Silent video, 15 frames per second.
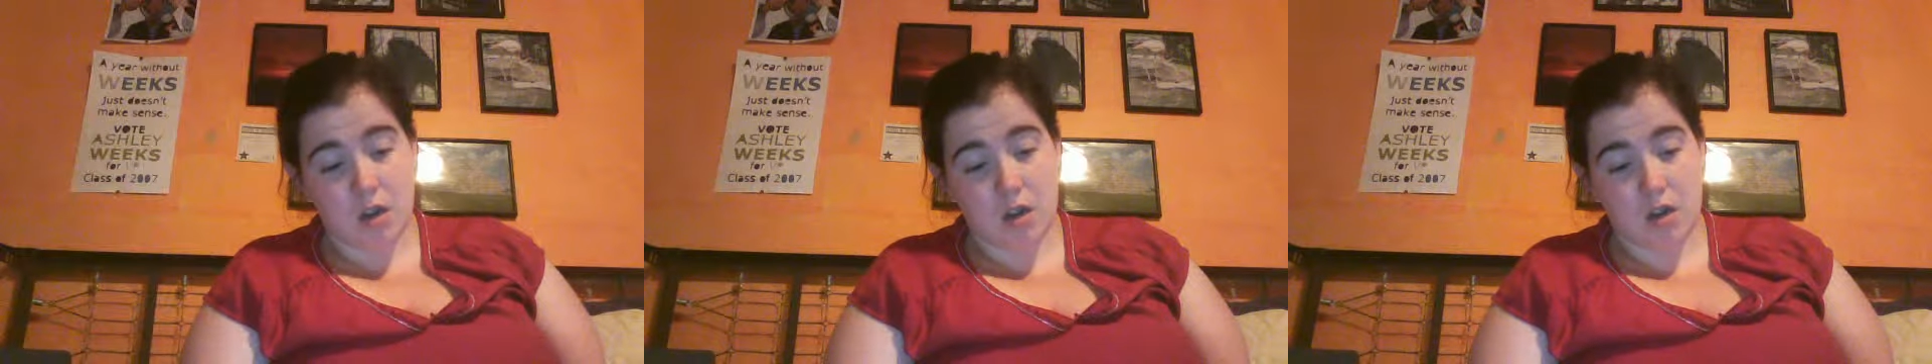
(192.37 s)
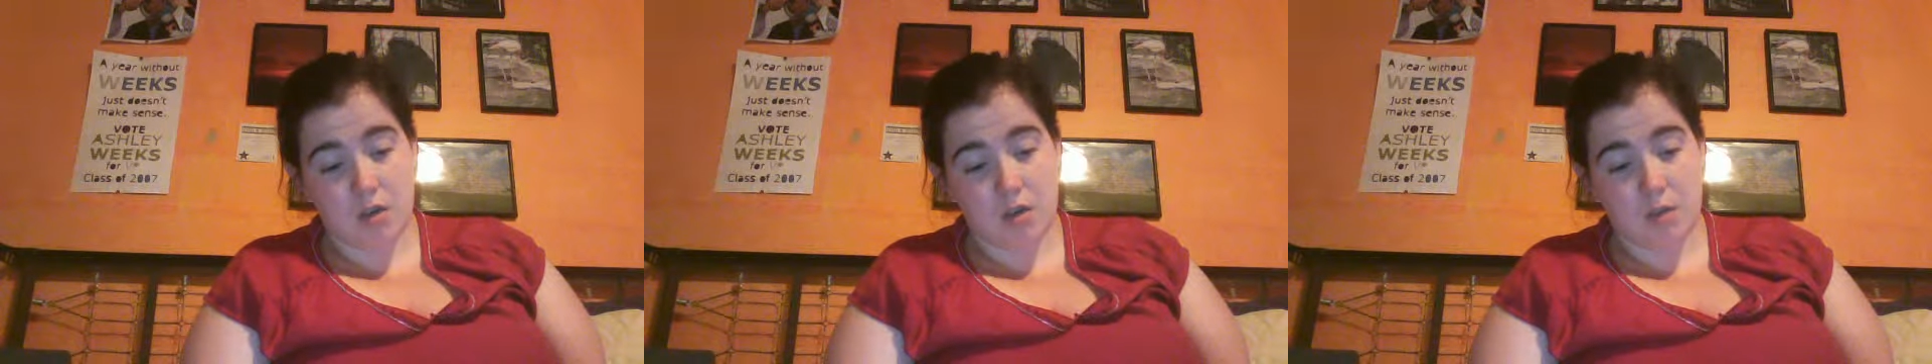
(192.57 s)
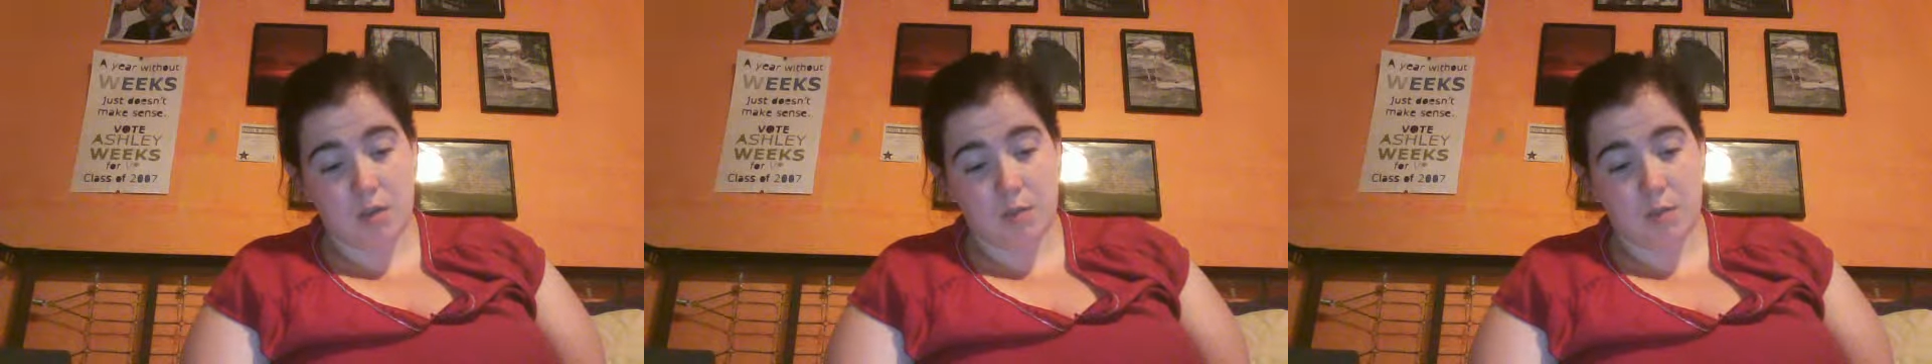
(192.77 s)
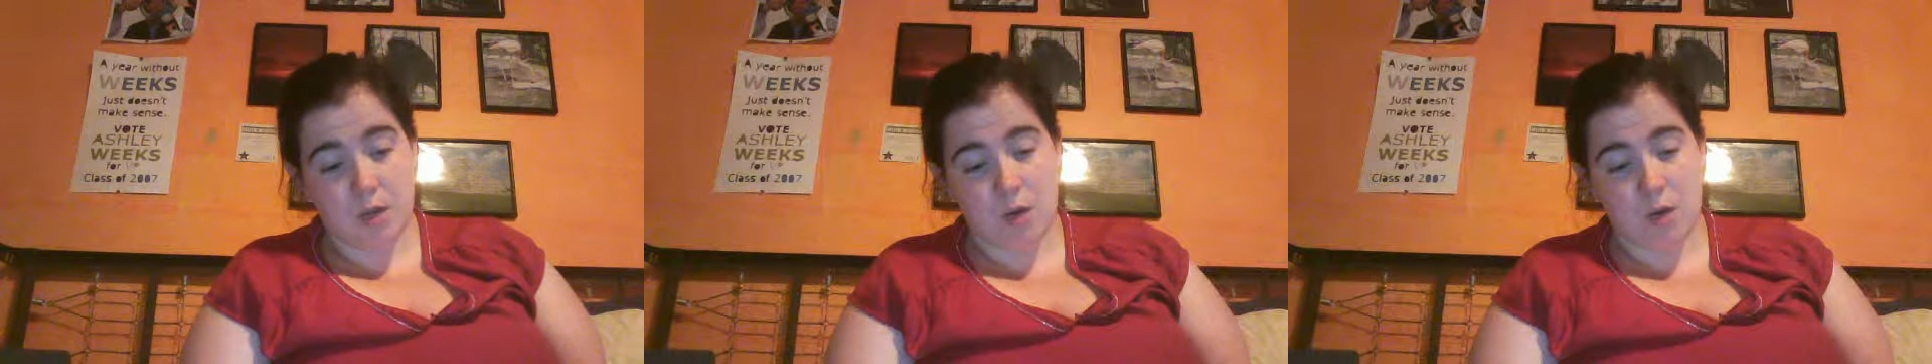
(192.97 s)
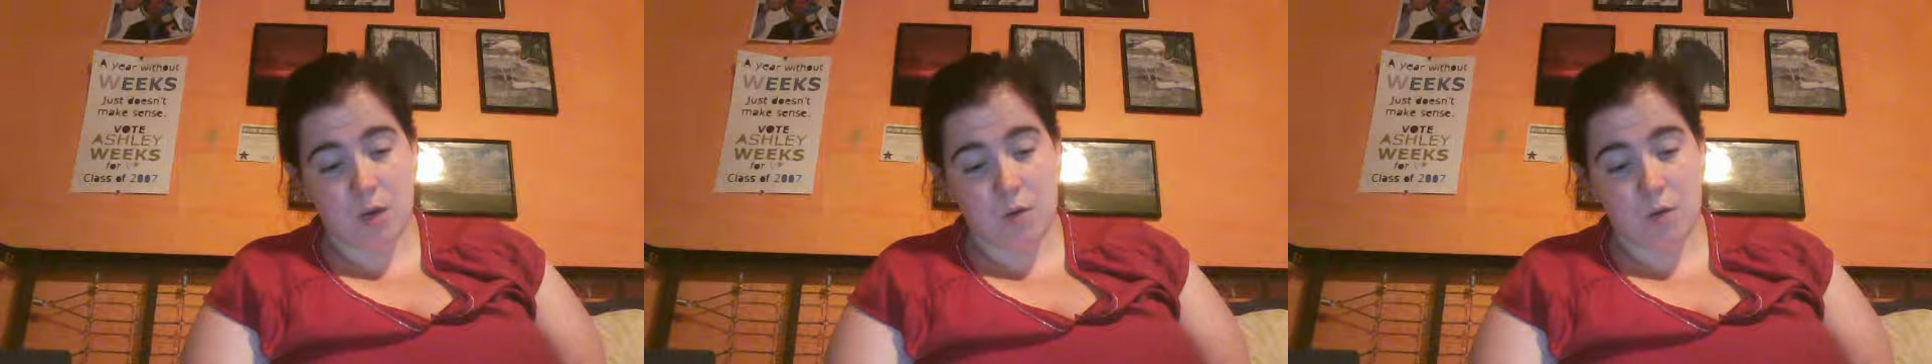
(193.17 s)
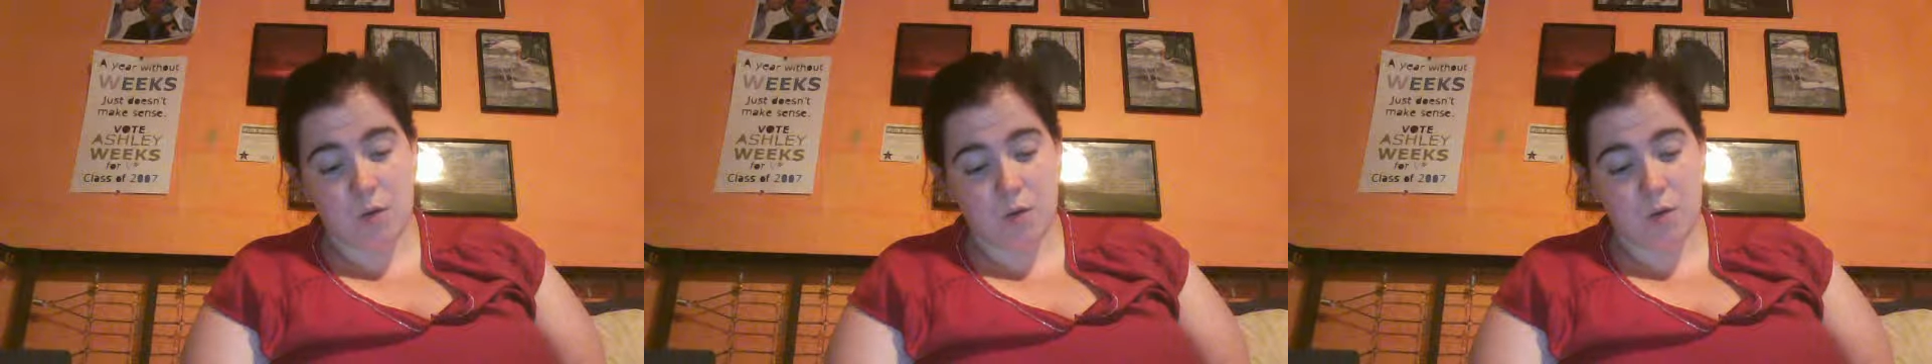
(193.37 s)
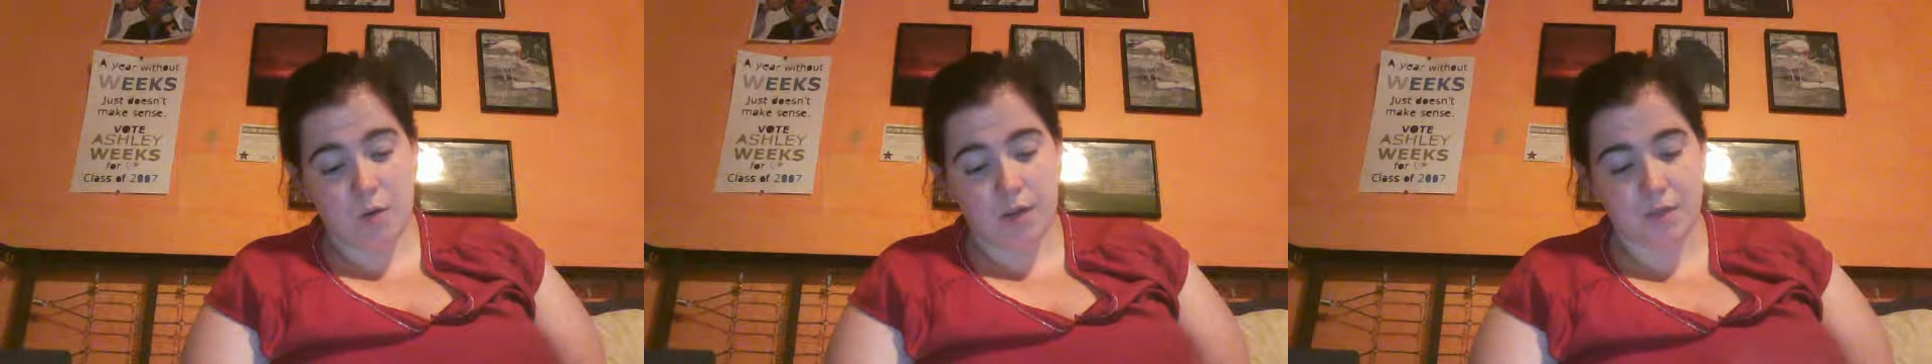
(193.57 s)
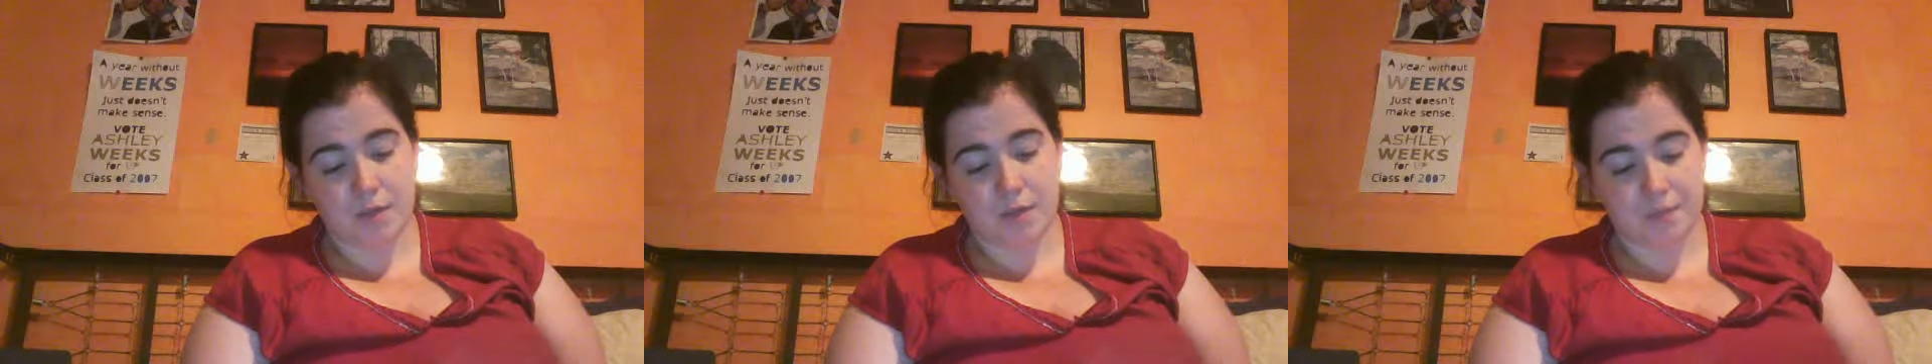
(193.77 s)
oh my lord,
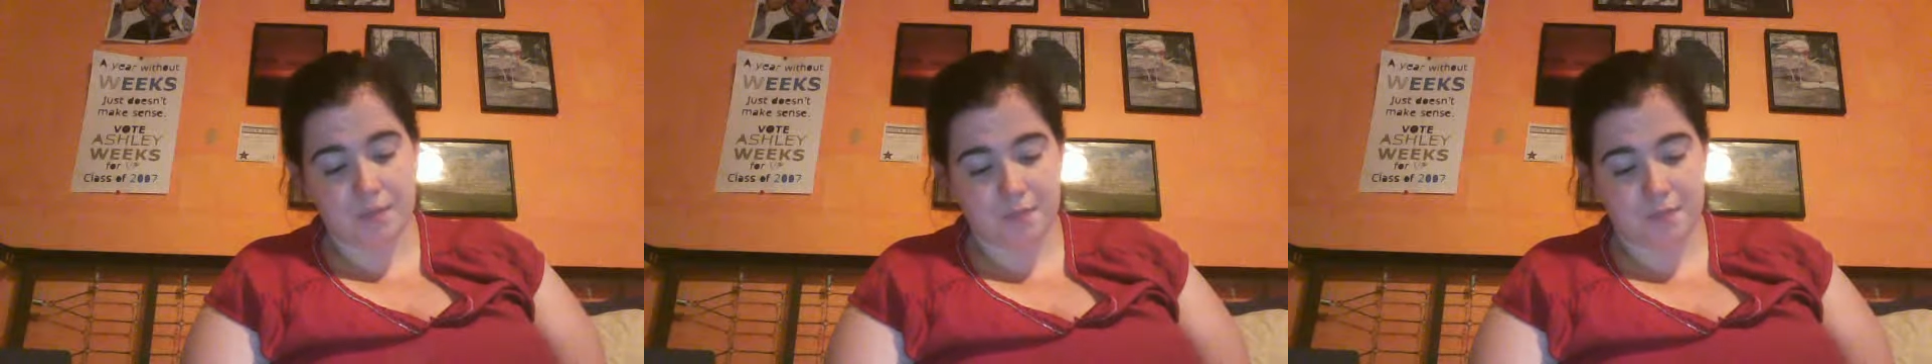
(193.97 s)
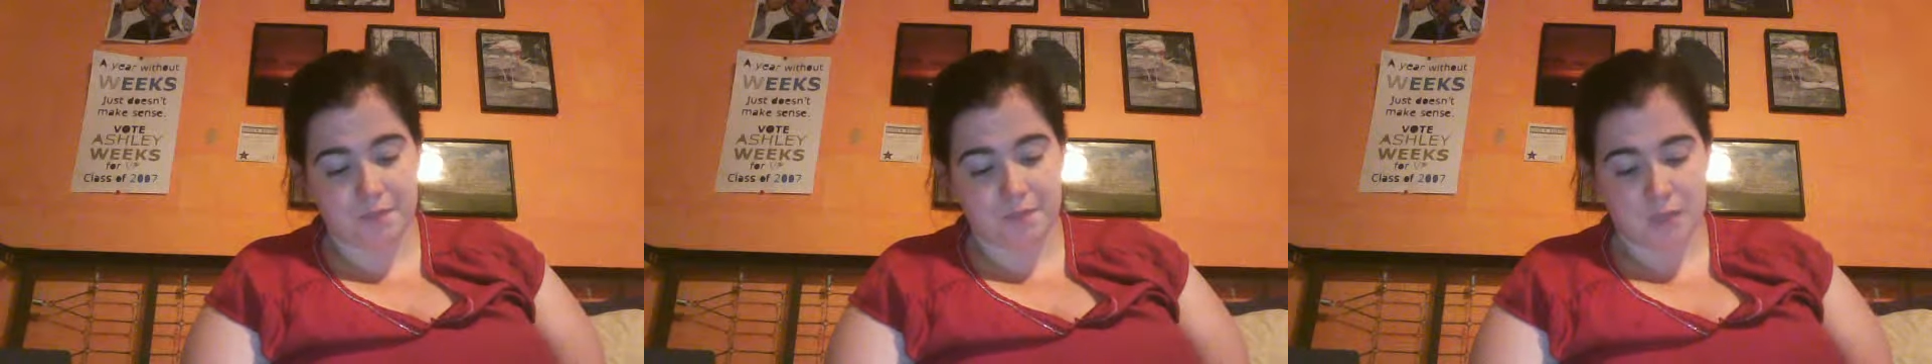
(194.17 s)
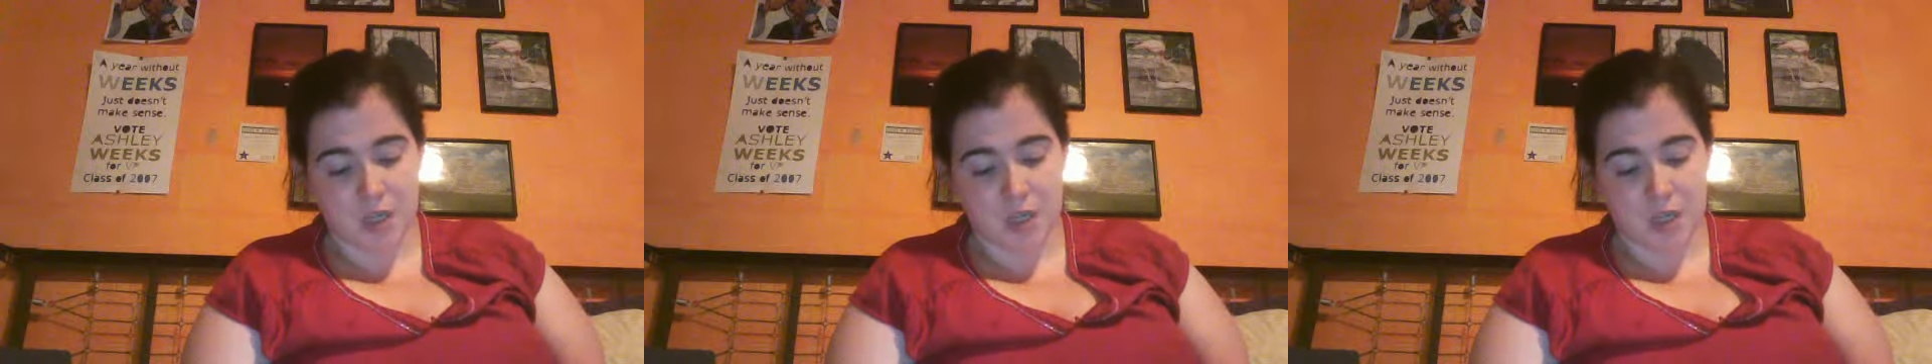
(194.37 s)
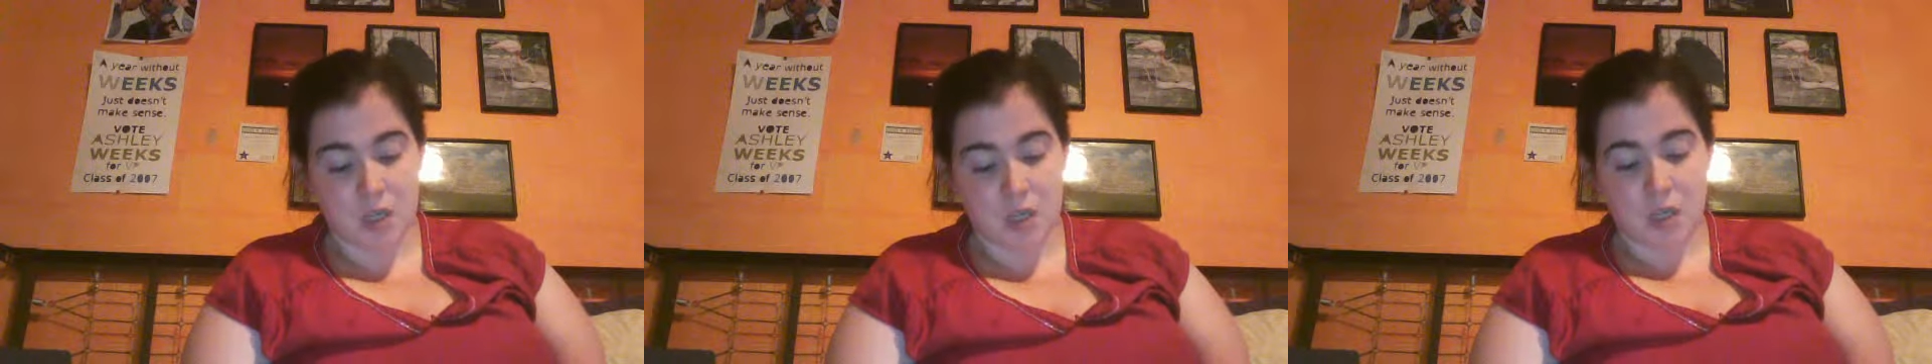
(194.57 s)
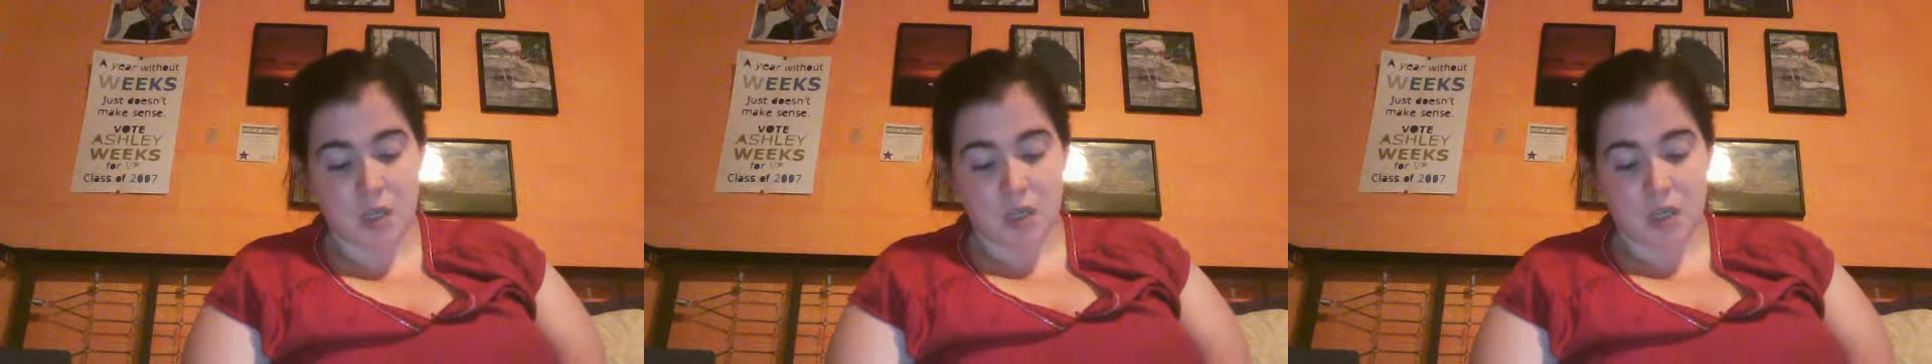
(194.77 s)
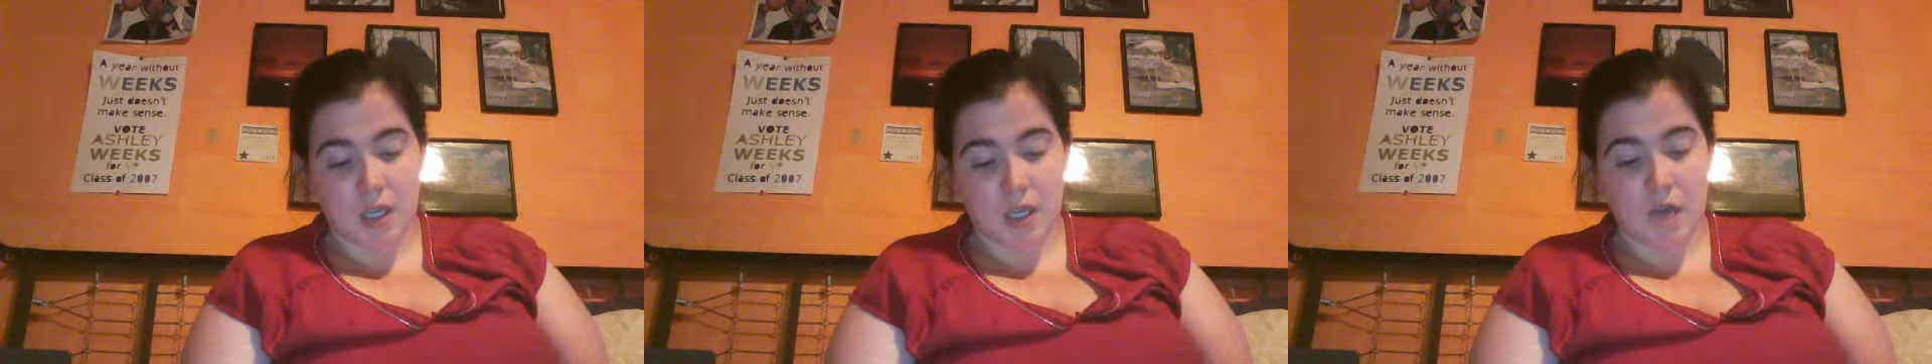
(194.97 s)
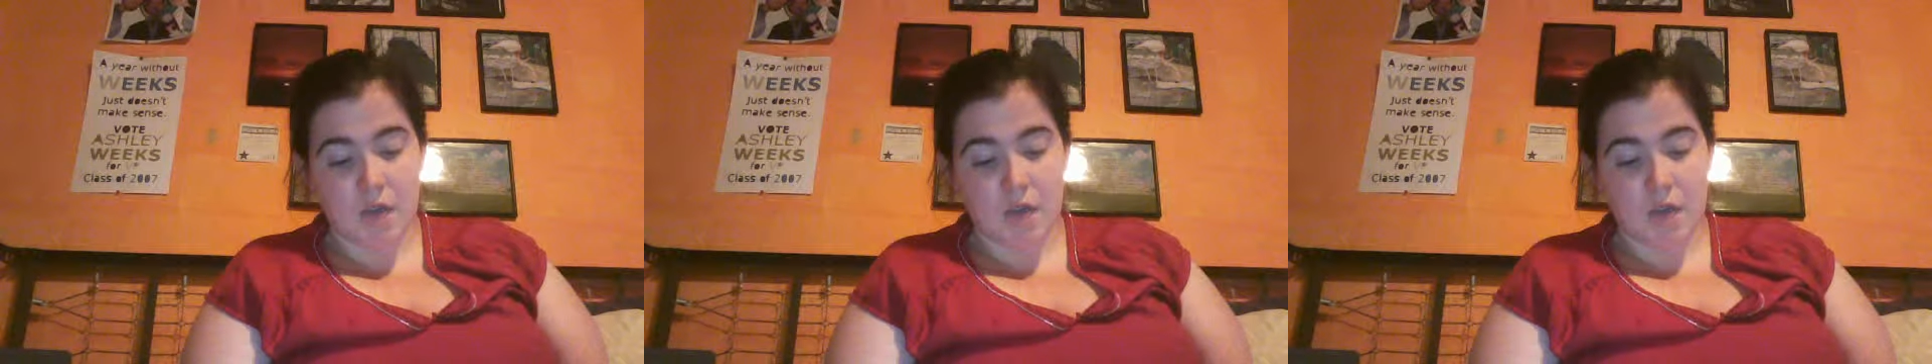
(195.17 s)
can't